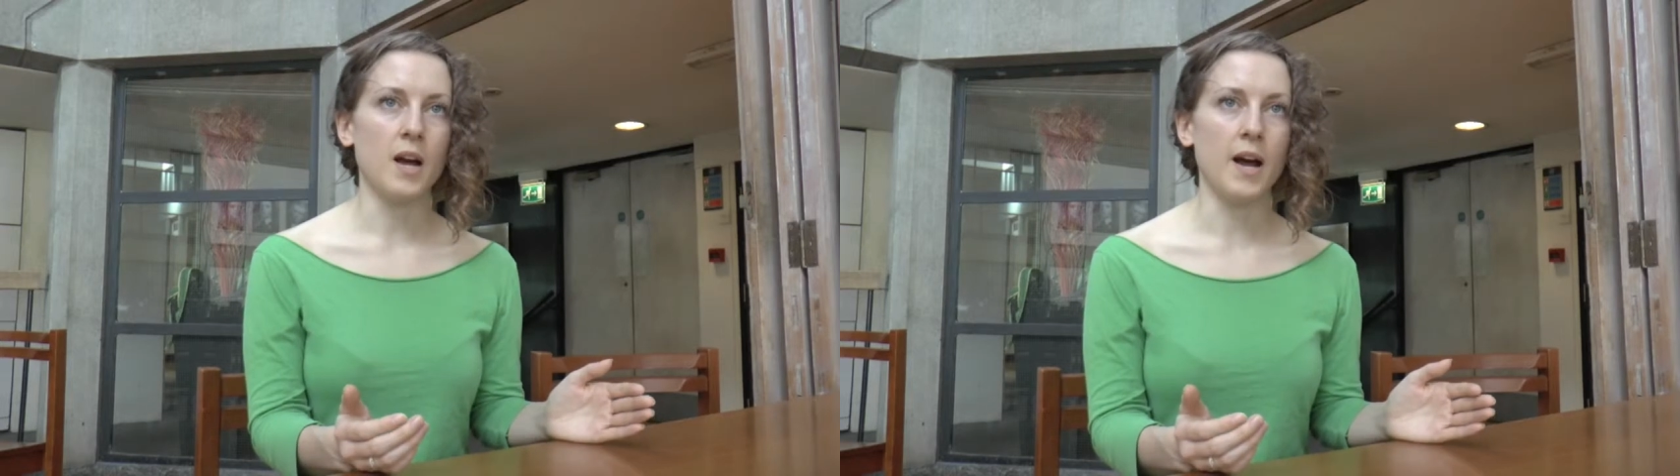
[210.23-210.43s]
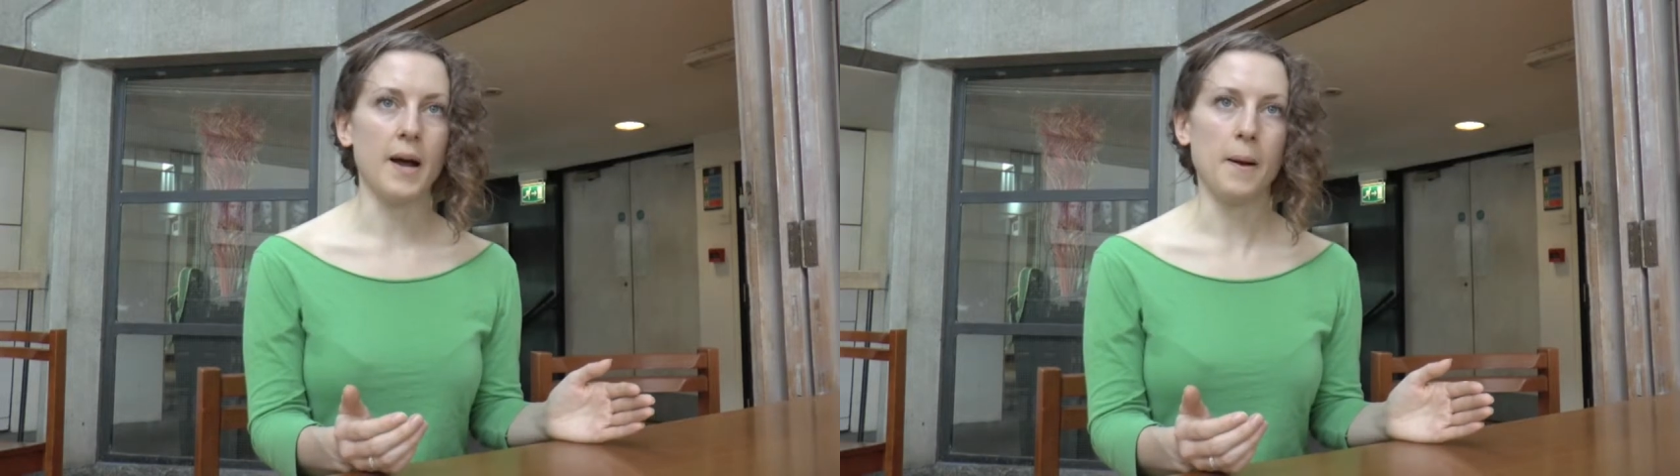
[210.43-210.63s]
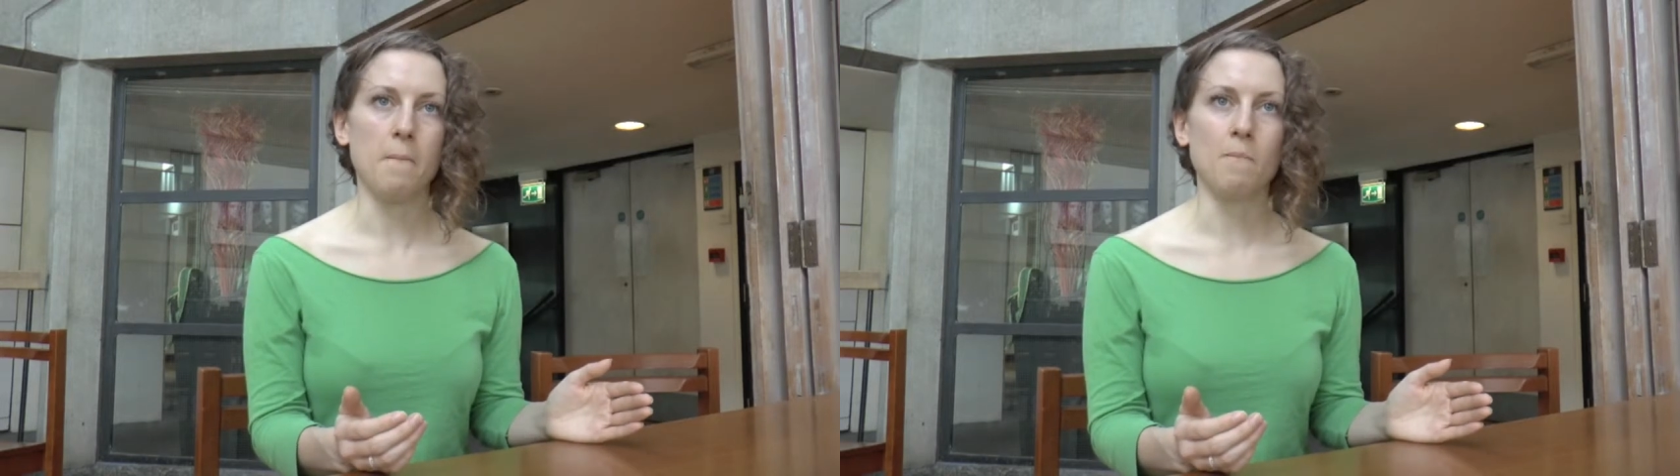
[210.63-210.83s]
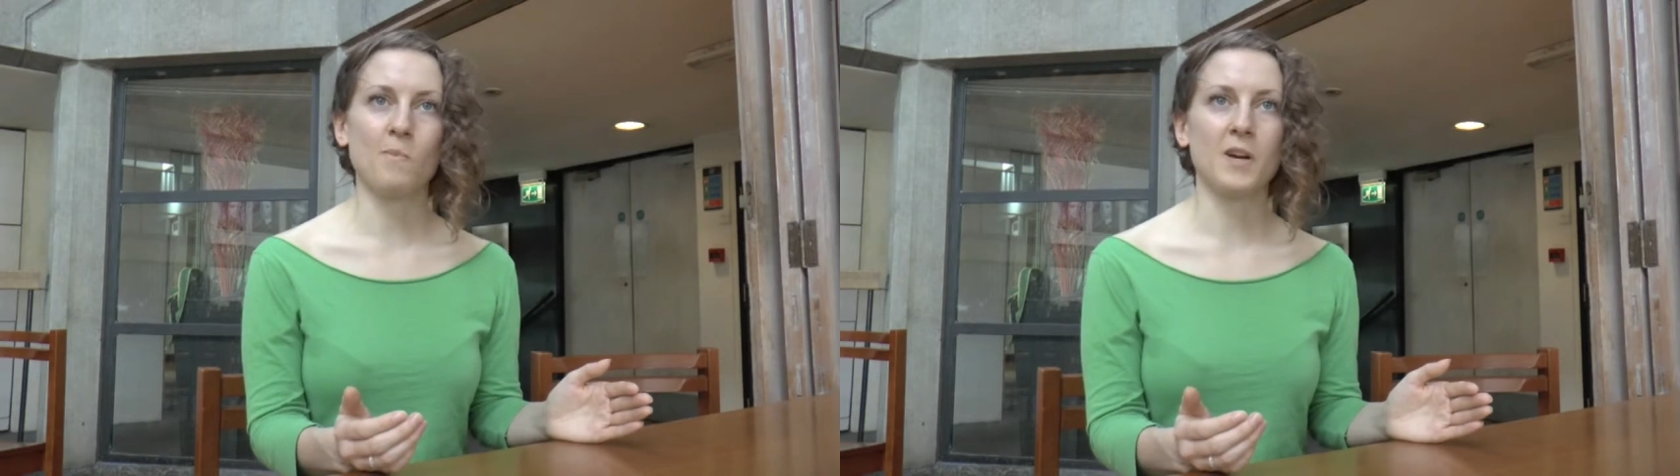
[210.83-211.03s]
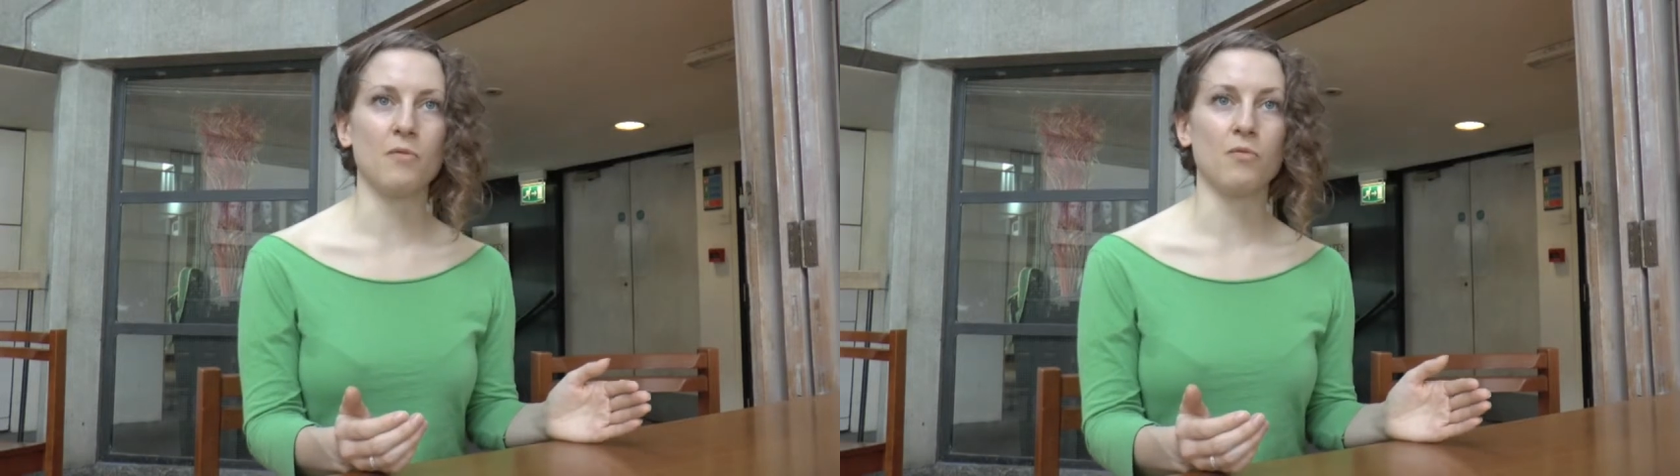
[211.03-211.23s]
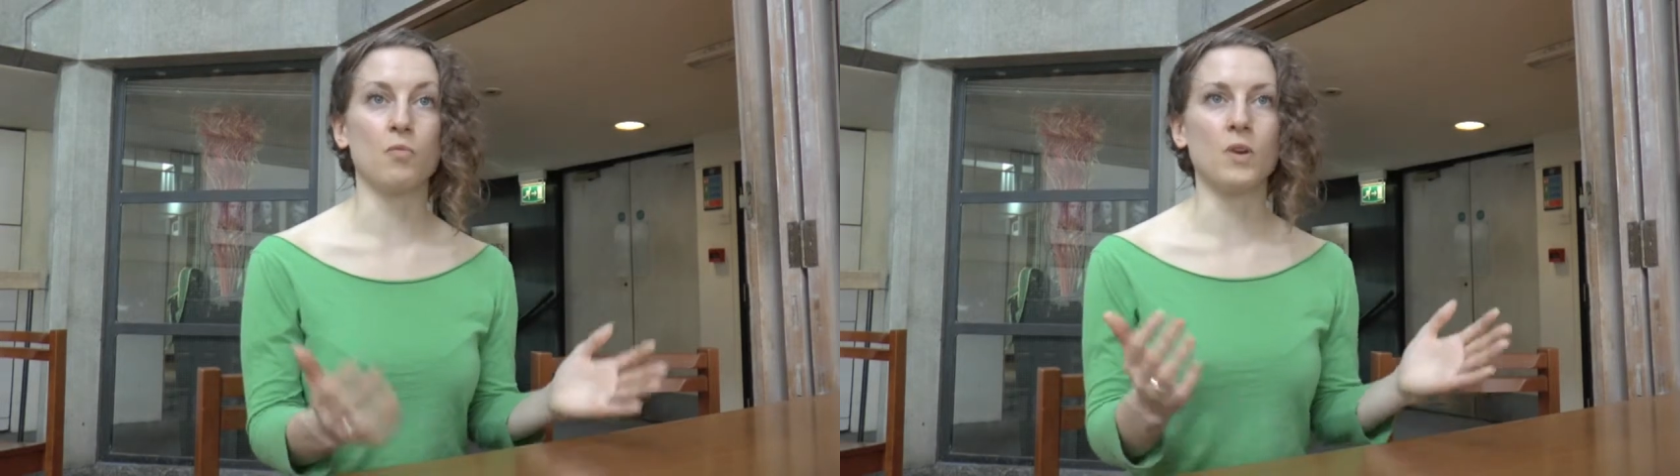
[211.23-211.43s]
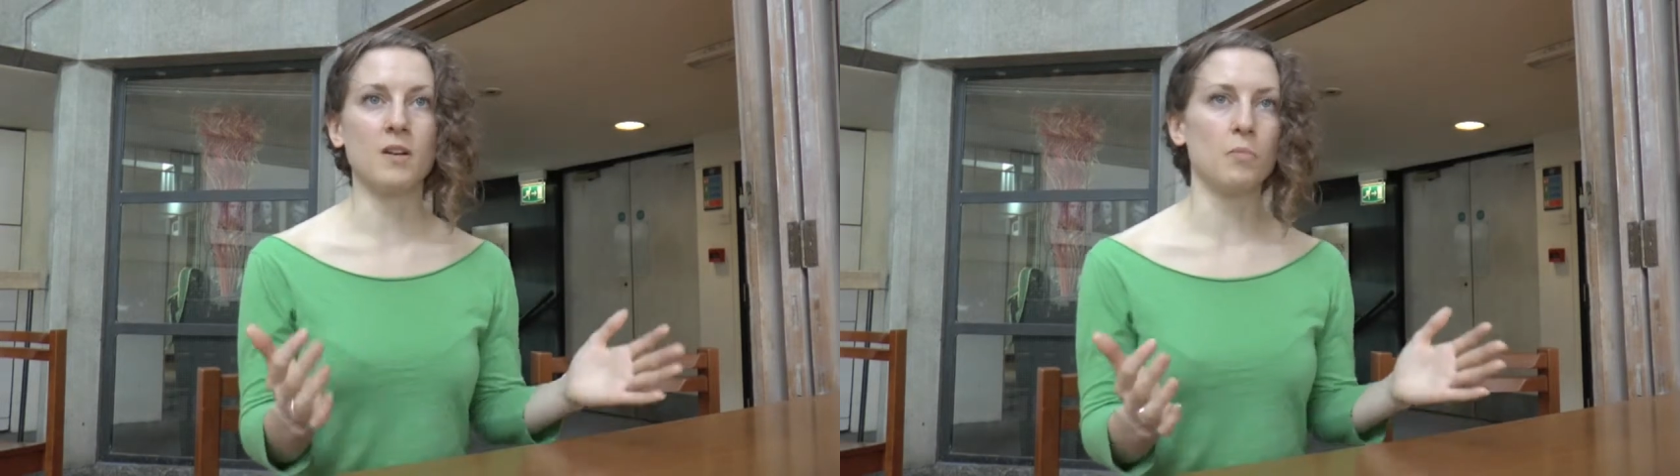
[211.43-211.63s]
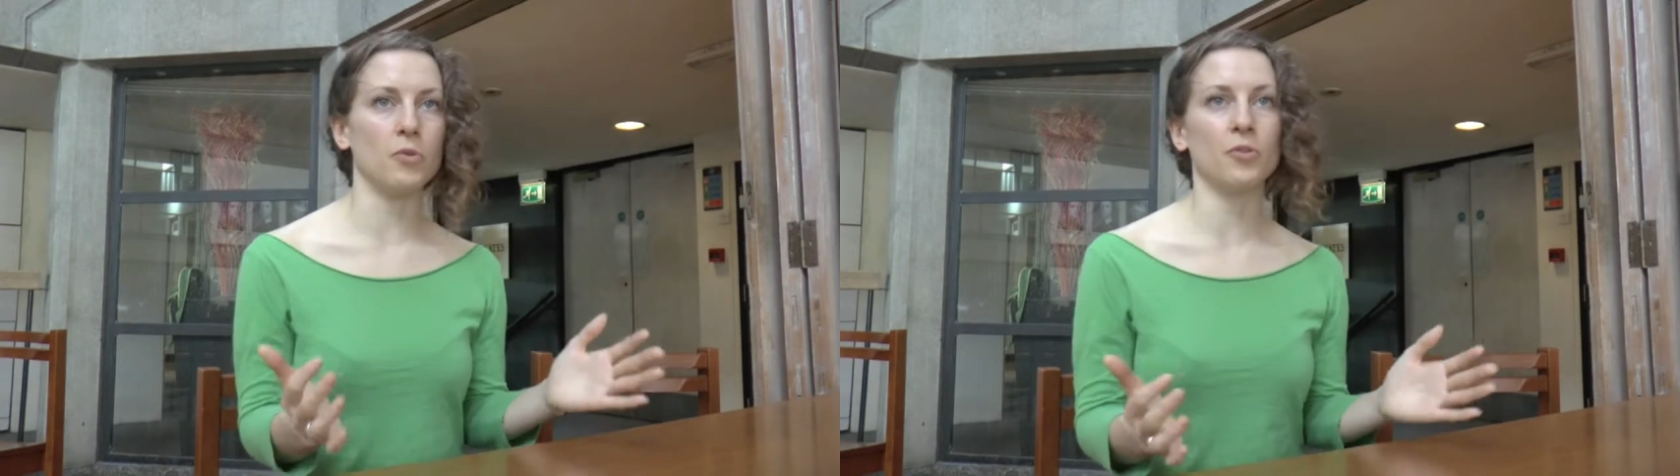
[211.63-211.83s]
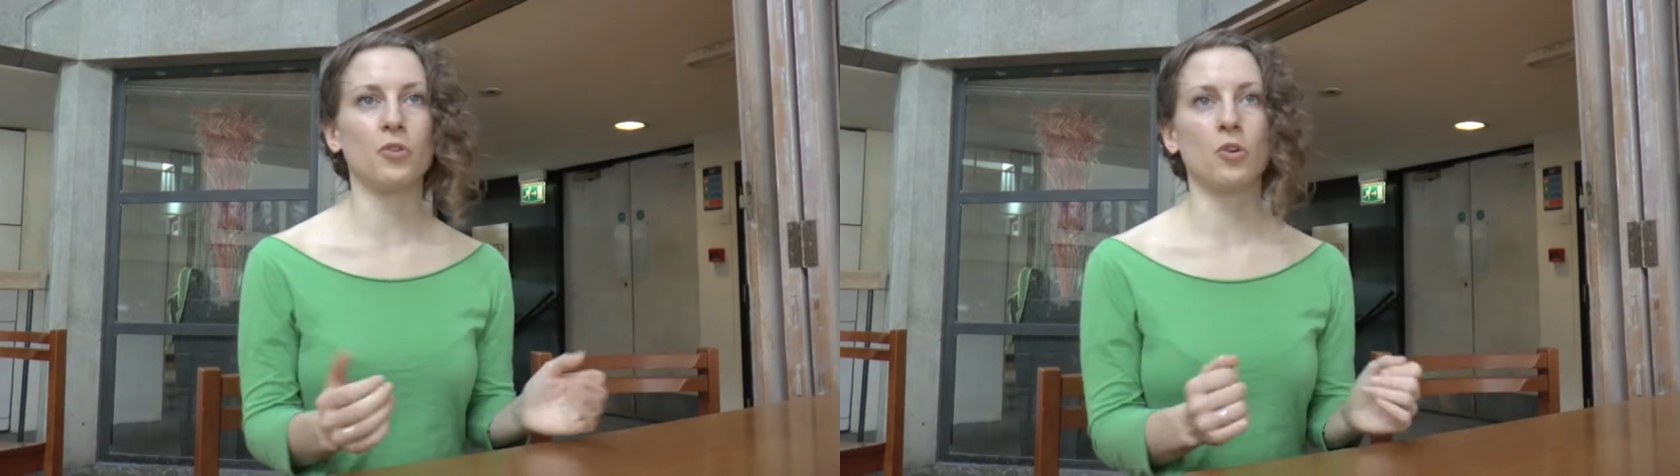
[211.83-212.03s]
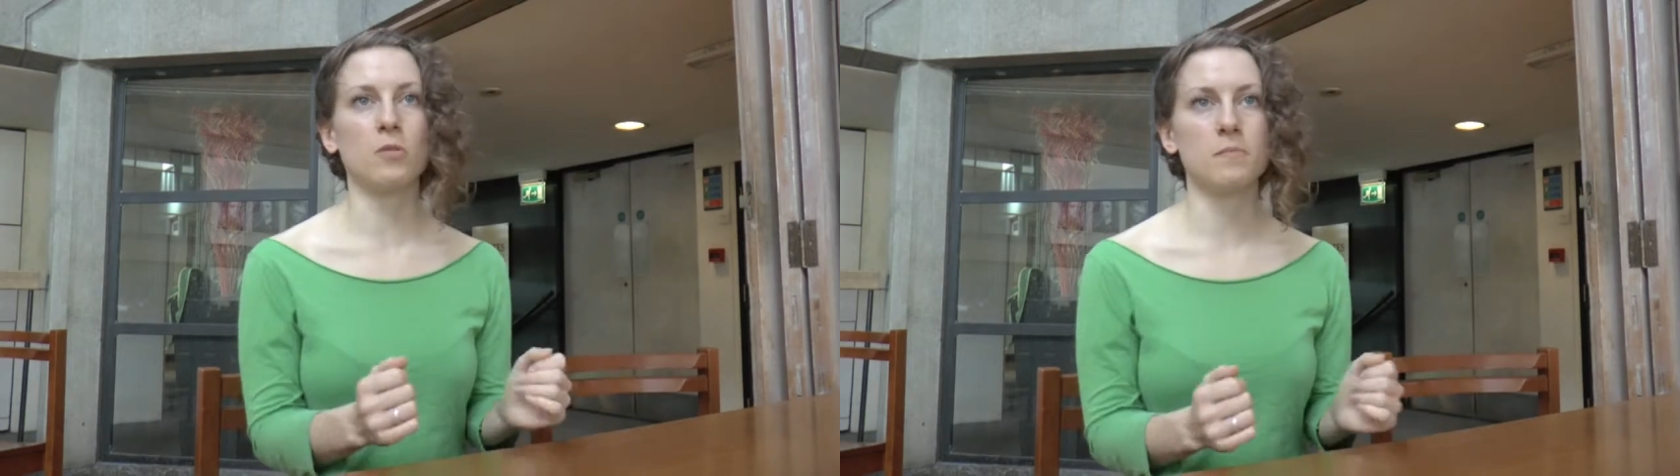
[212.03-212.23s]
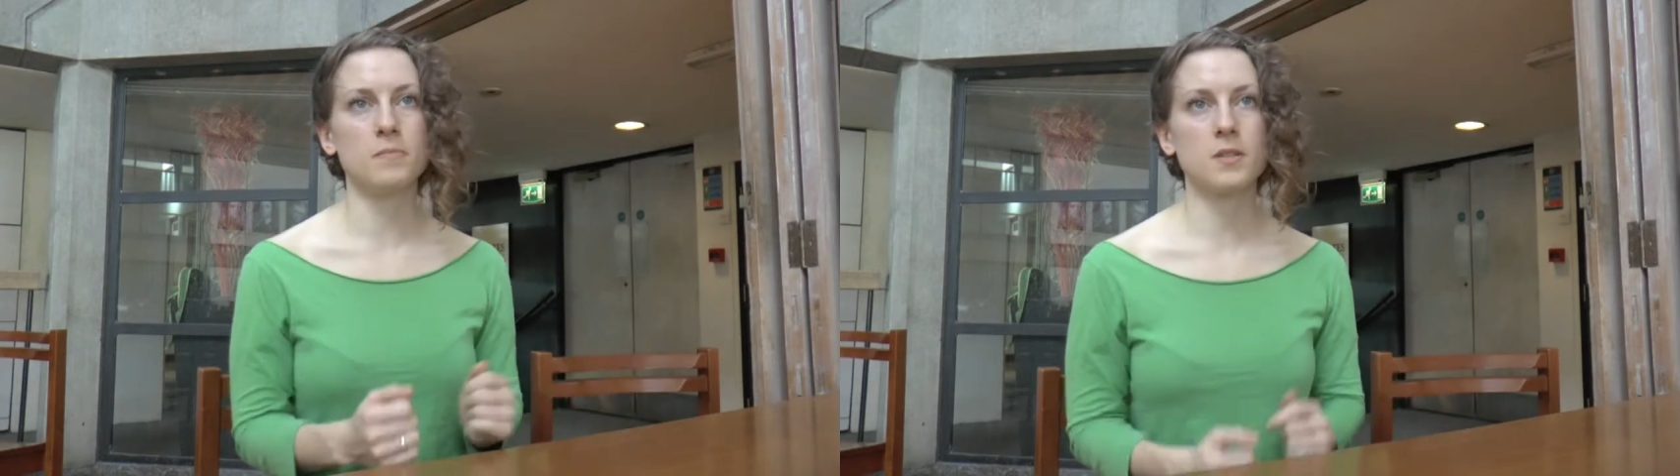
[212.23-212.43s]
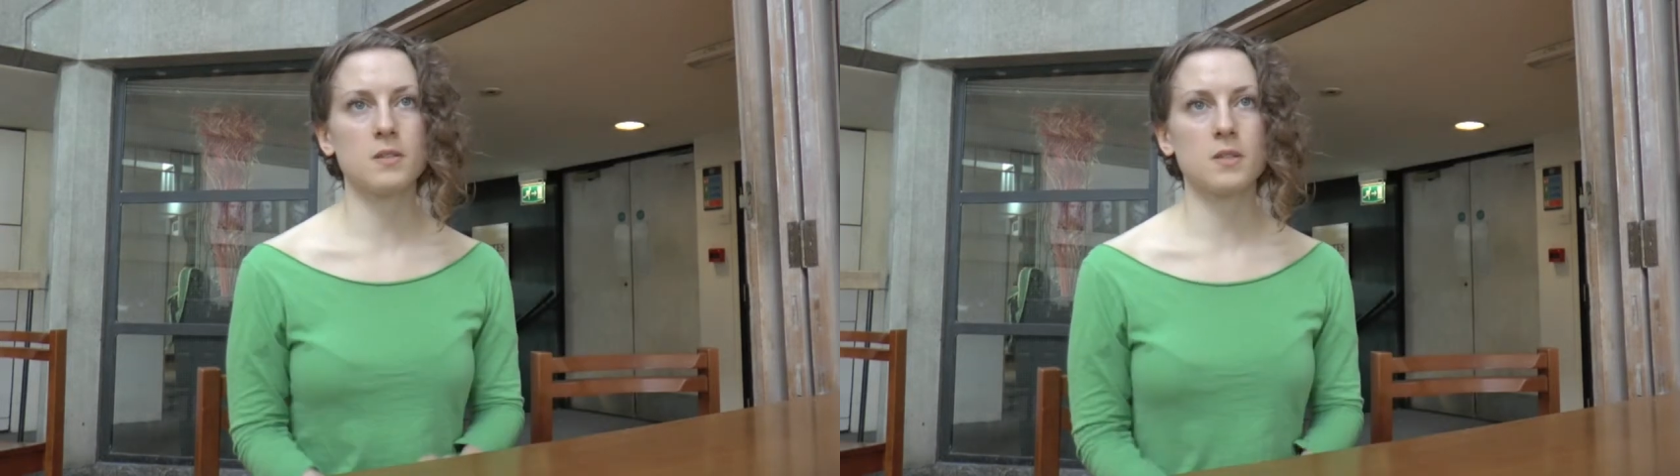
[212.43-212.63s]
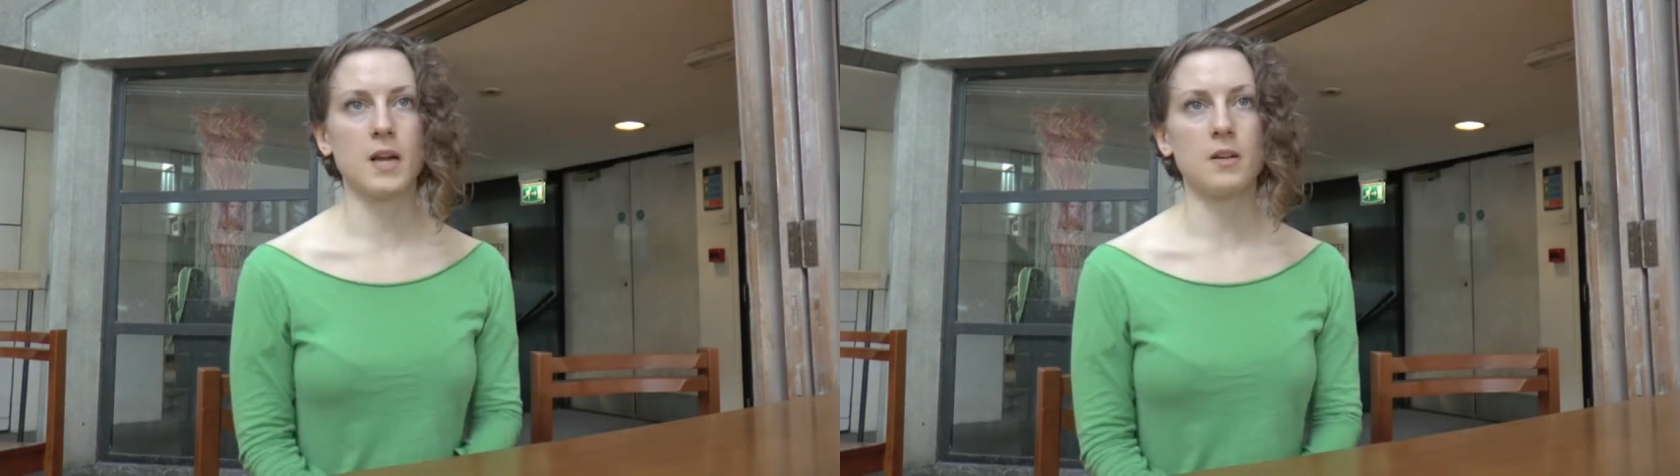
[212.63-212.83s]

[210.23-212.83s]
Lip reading: kind of readable terms,